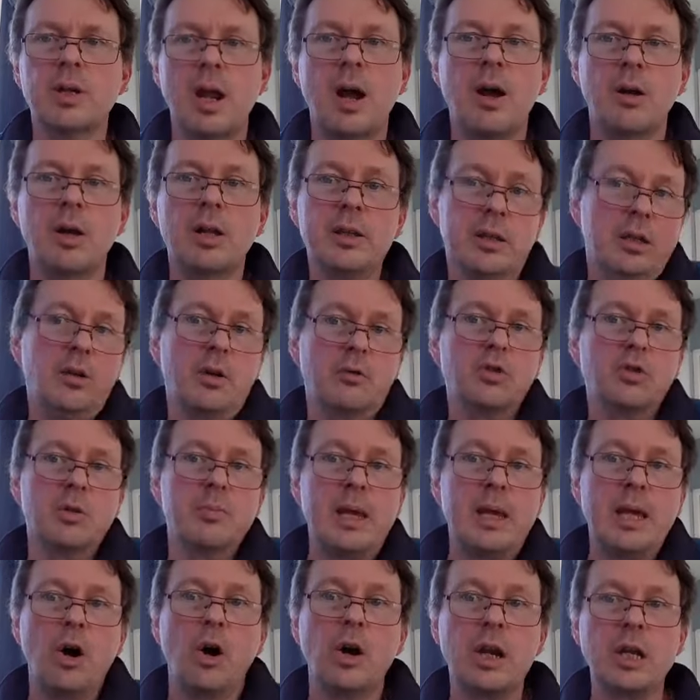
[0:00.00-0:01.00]
And
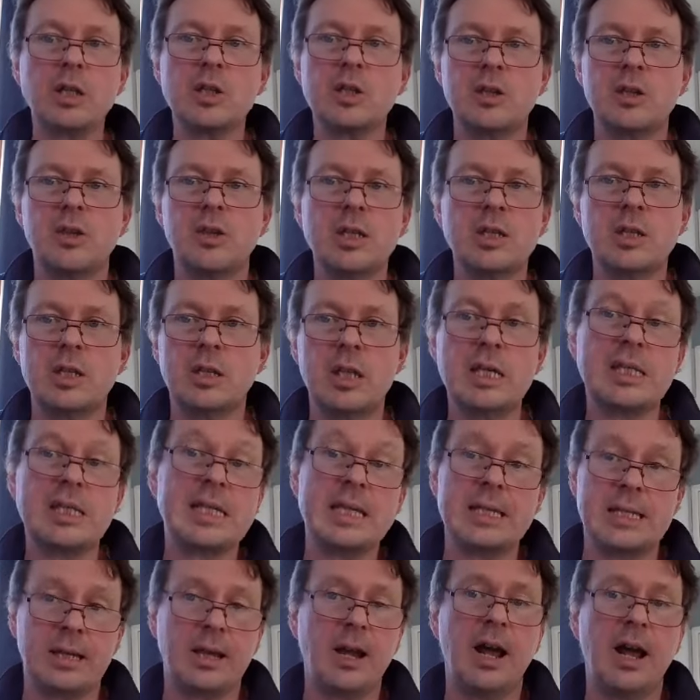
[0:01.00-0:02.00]
to be honest, this
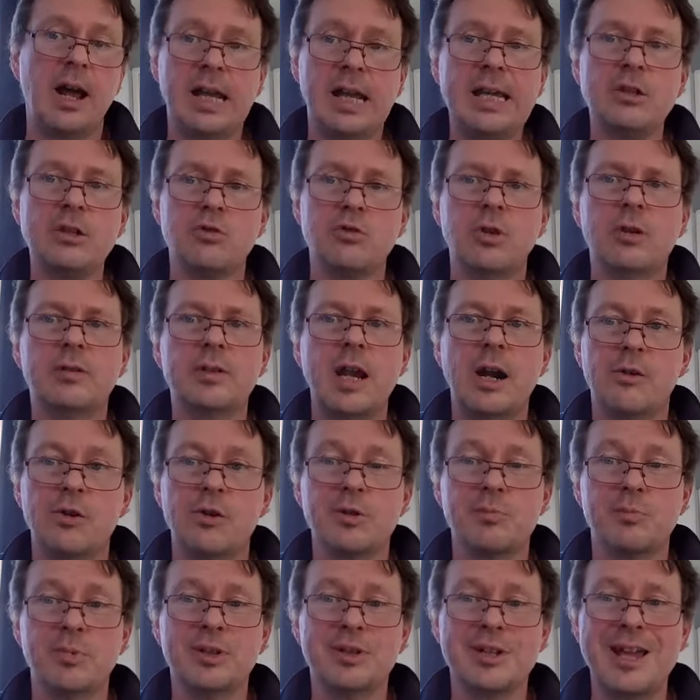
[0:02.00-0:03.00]
is the kind of history of
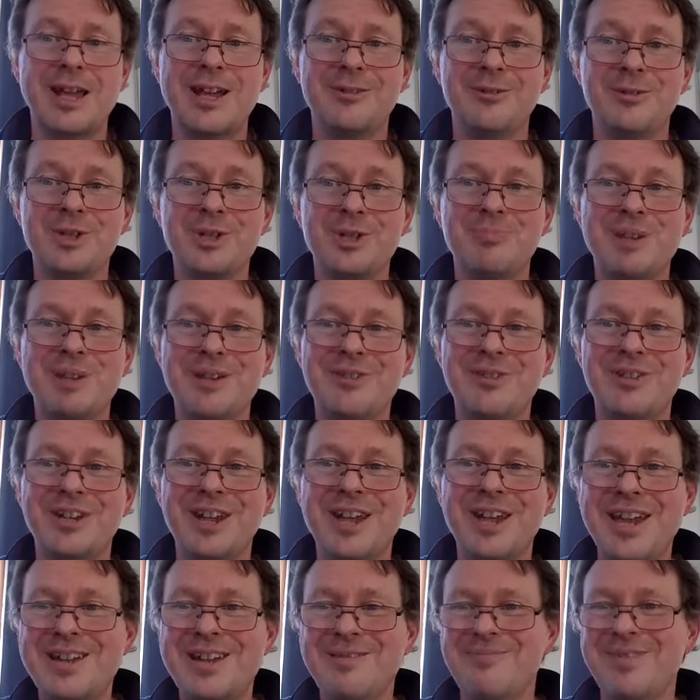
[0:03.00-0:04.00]
terrorism that dare not speak the
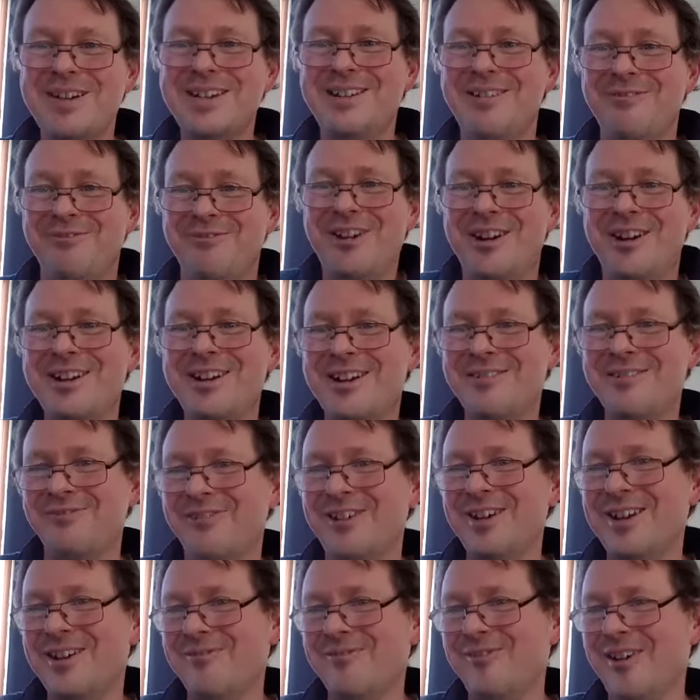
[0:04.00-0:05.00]
name,
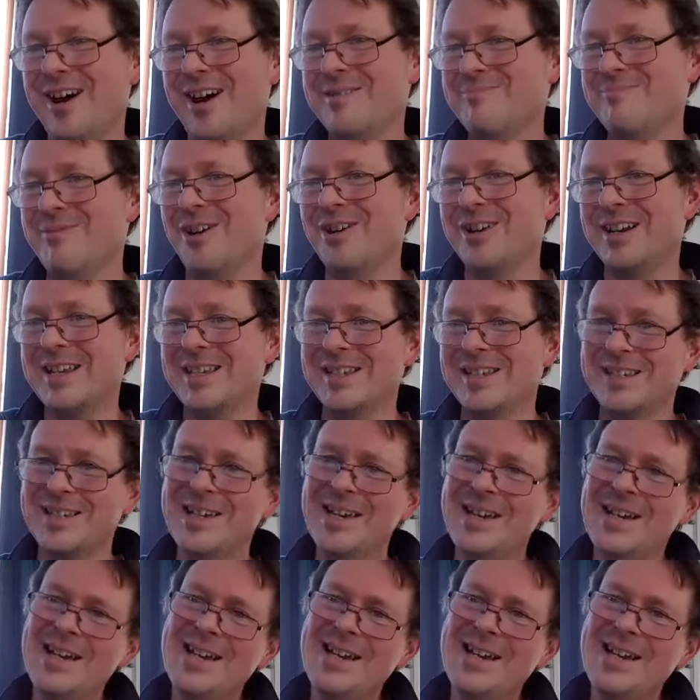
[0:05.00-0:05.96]
if I'm honest.